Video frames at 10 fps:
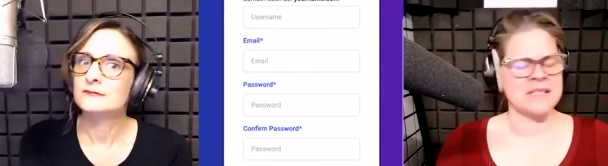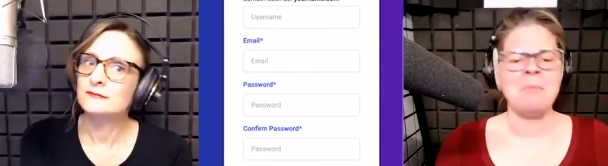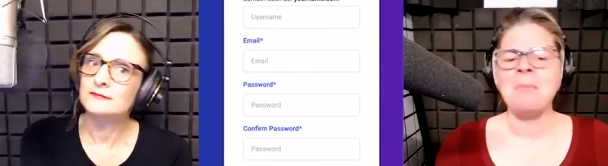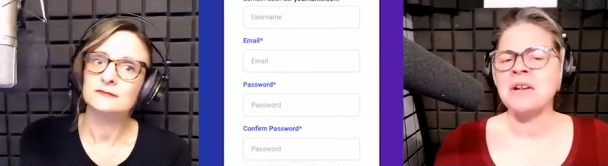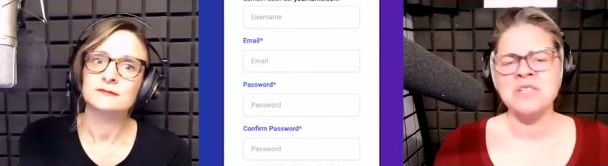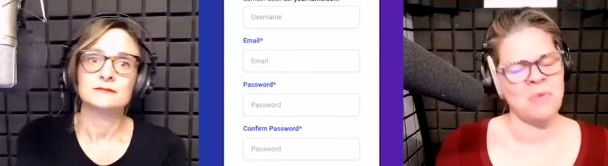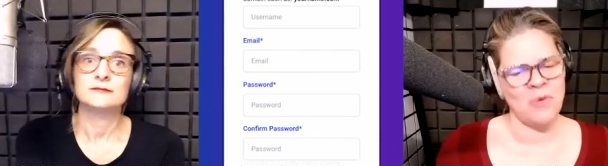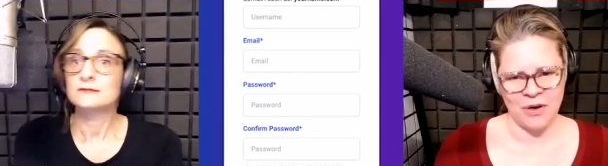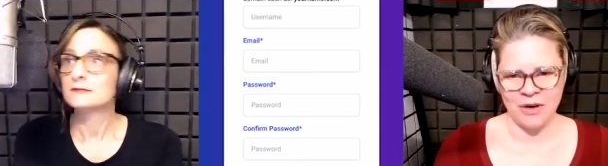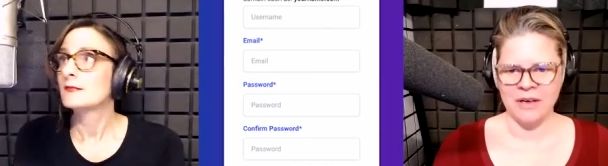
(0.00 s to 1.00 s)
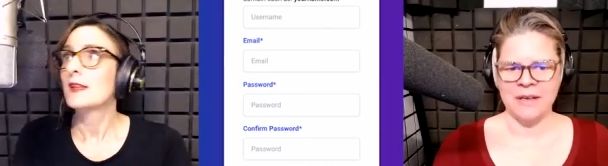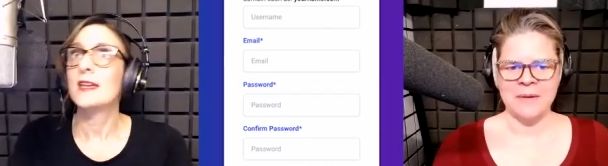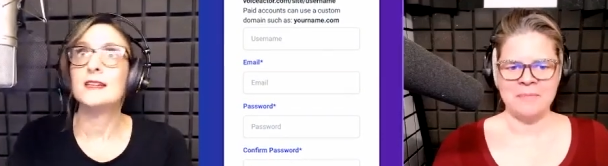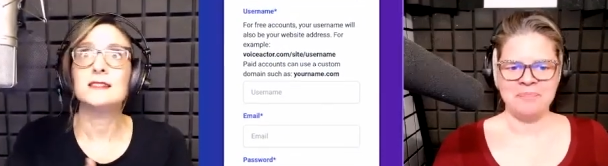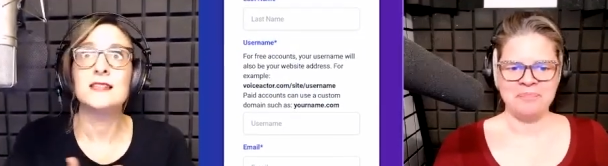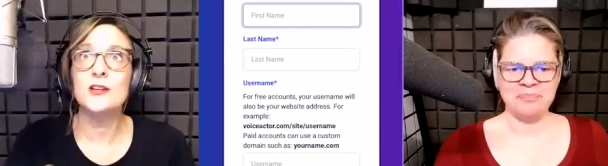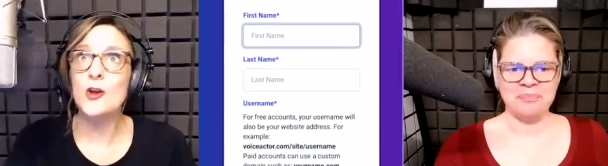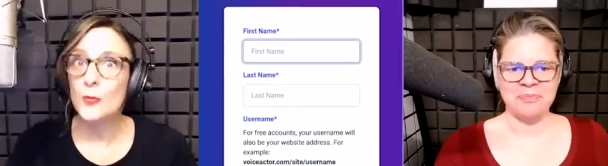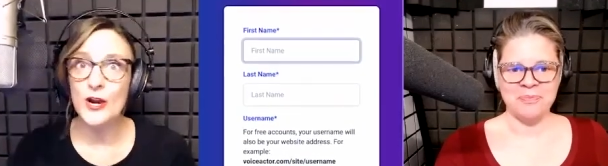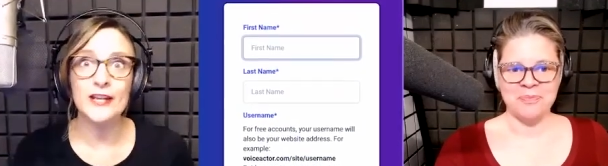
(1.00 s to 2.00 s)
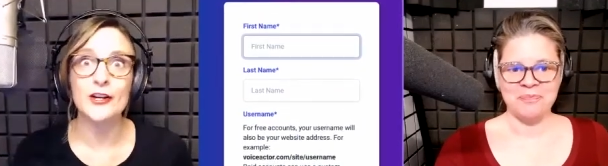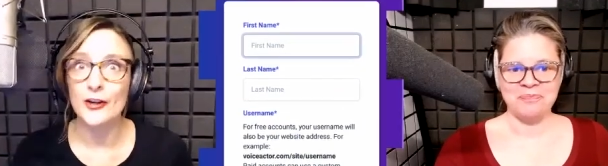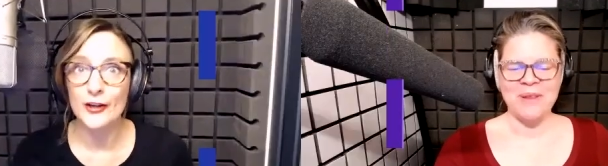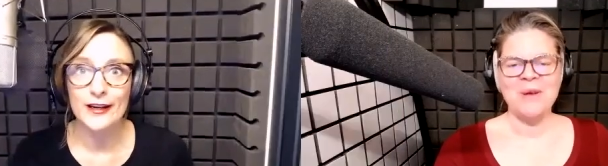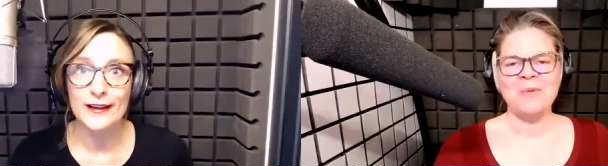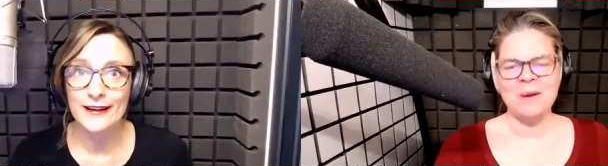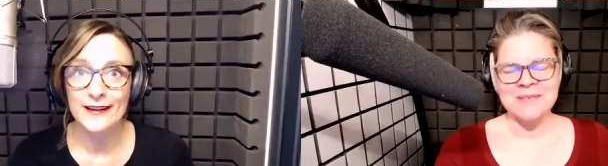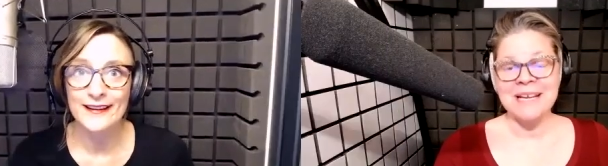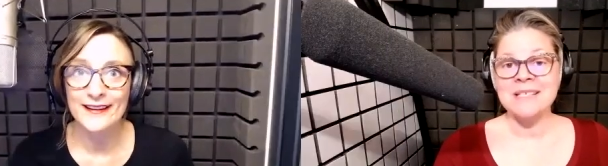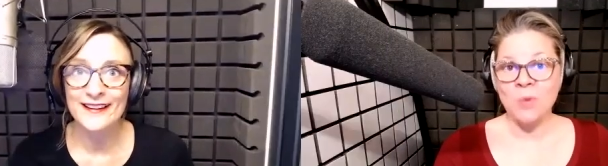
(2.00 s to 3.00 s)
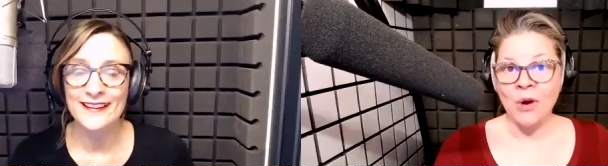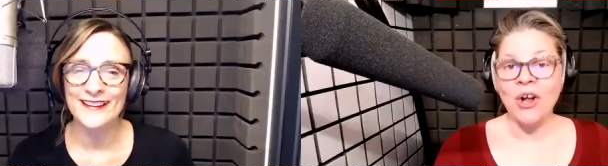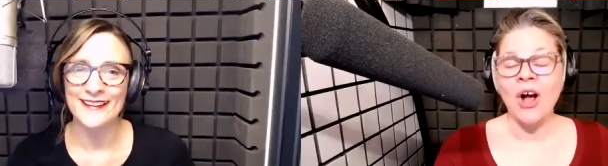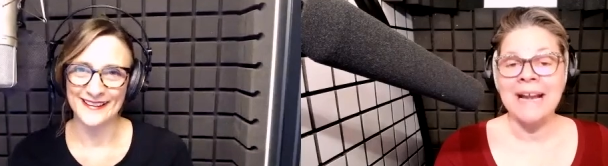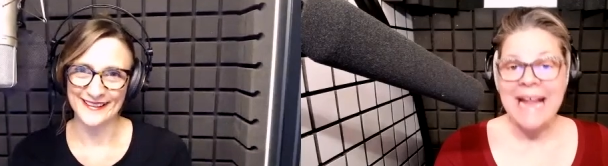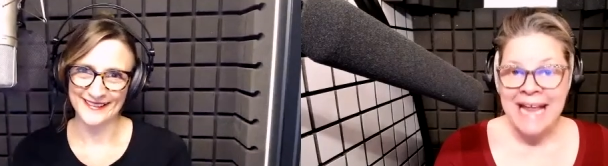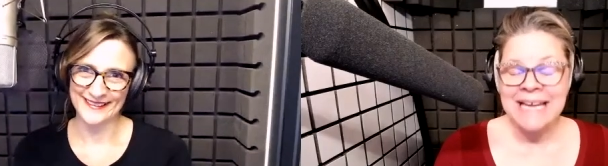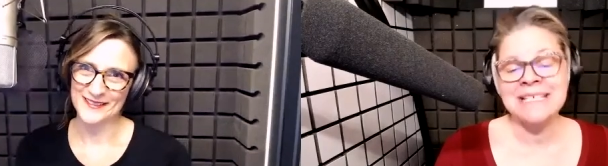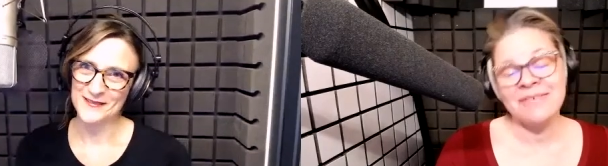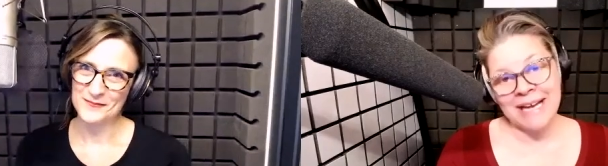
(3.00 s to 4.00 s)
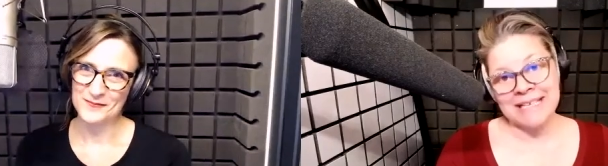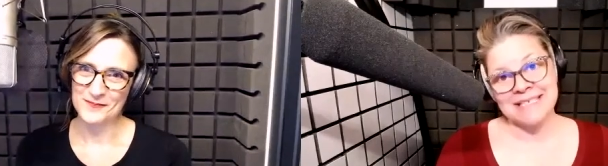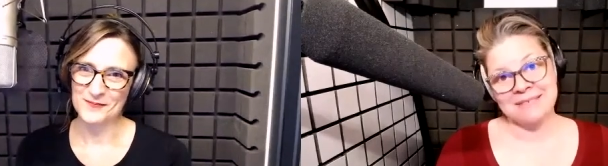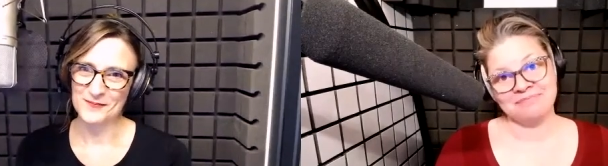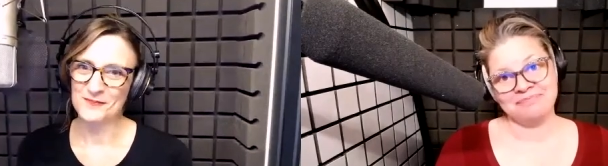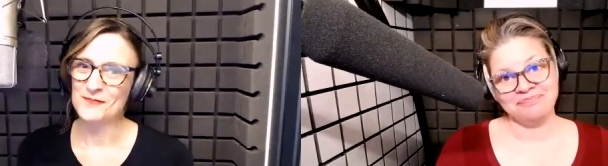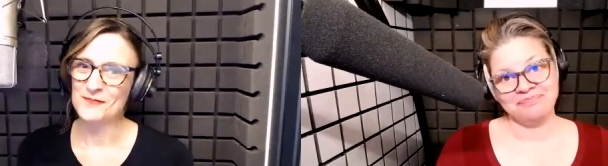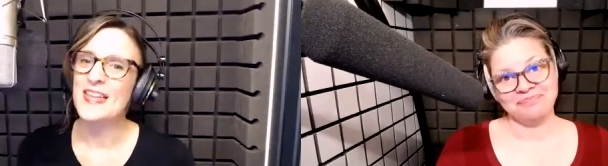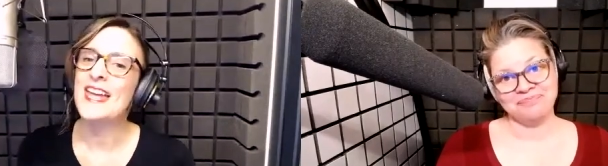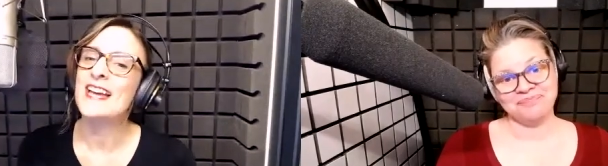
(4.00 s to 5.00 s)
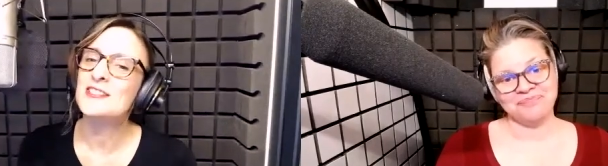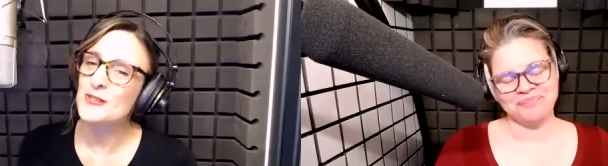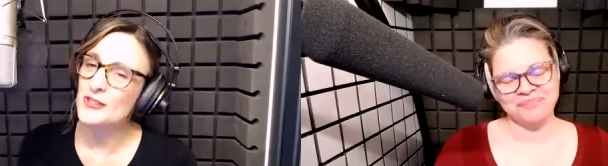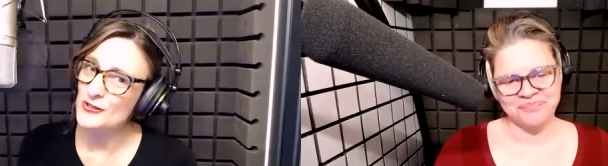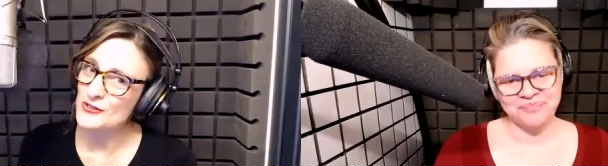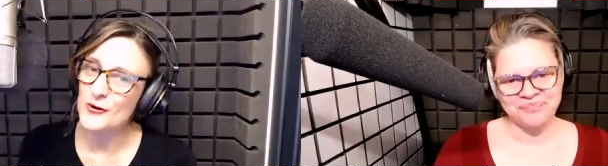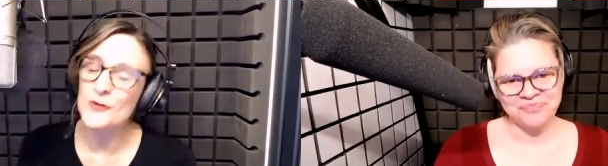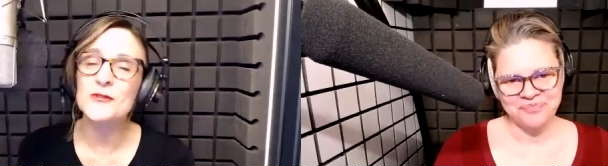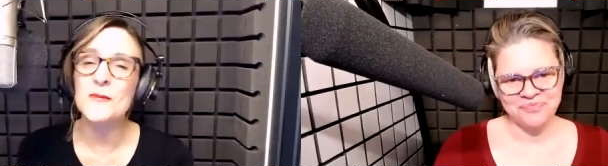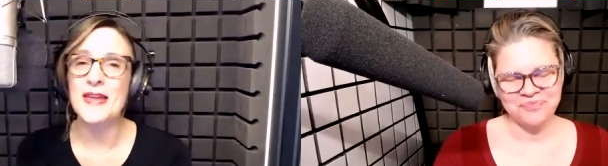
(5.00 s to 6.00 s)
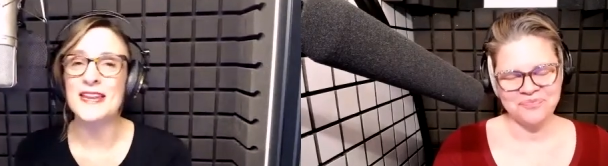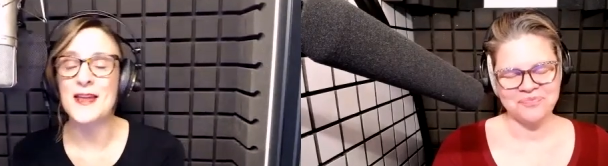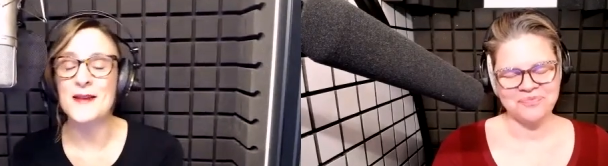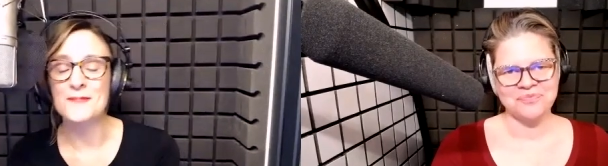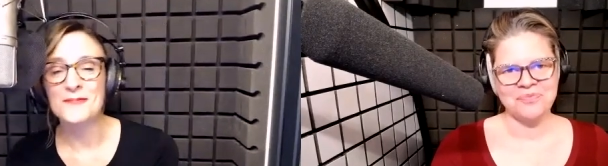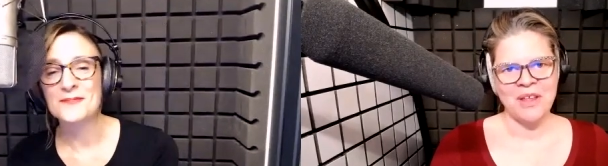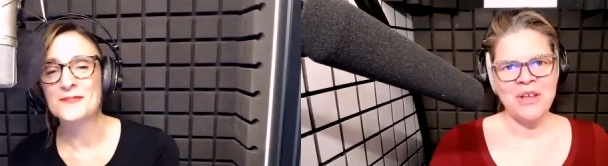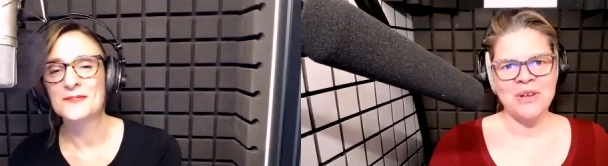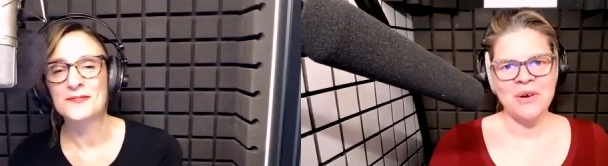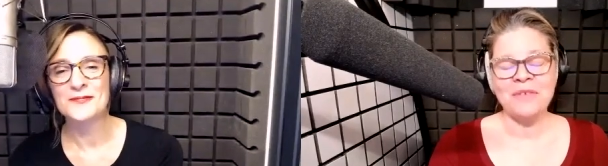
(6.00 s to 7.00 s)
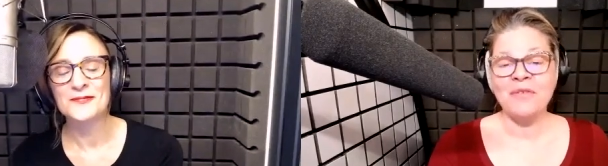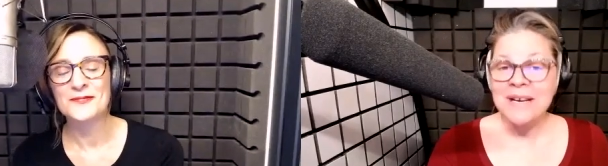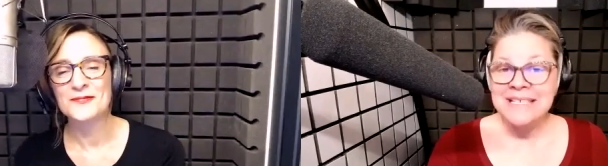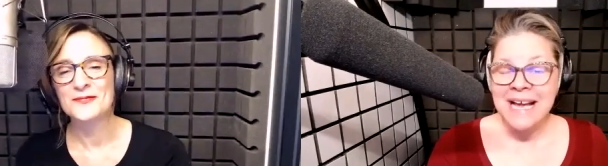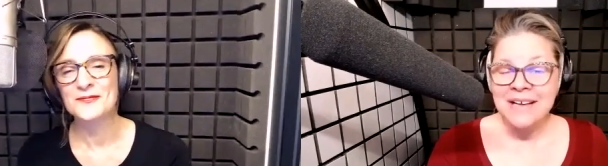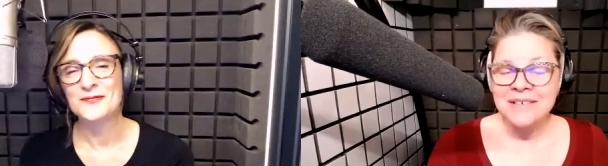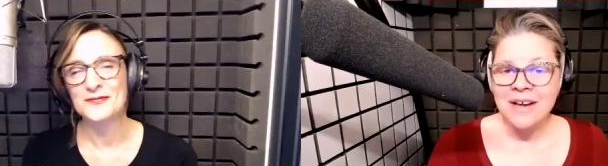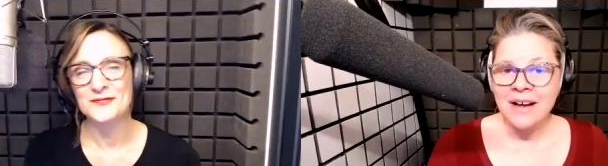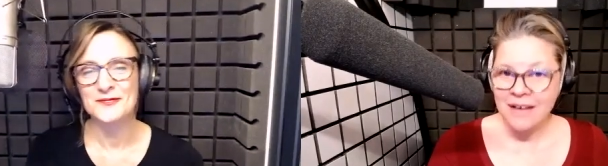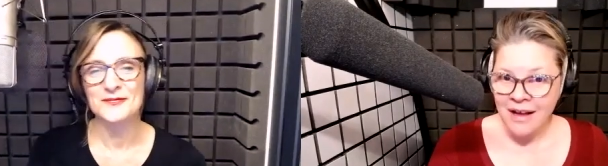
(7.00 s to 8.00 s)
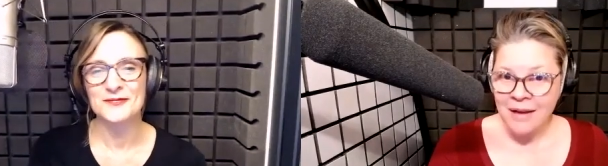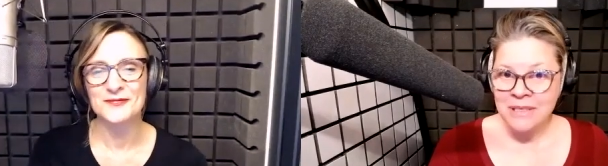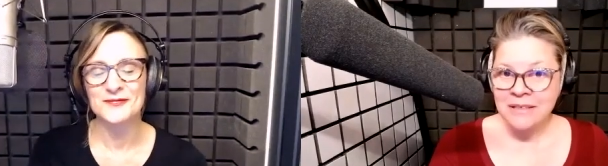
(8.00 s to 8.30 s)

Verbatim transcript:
Speaker 1: and much more. It's a no-brainer.
Speaker 2: Websites work on any device.
Speaker 1: And you can use your own domain name.
Speaker 2: Go to voice actor dot com